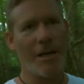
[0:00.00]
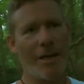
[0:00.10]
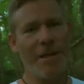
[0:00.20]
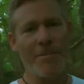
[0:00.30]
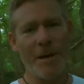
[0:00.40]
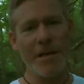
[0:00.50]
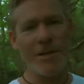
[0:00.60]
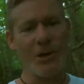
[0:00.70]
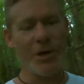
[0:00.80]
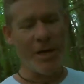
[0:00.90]
it's been a
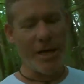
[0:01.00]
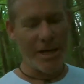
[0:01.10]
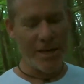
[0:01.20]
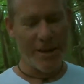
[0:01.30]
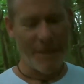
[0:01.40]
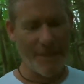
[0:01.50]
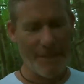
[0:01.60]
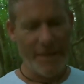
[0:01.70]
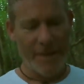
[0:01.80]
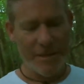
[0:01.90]
journey.
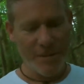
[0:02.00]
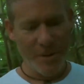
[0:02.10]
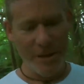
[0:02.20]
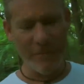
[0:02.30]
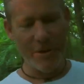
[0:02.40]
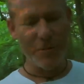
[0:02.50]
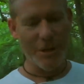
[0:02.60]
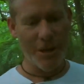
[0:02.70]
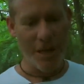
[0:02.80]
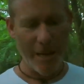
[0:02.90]
It's been a real
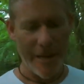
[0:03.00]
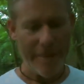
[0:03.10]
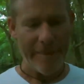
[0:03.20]
journey.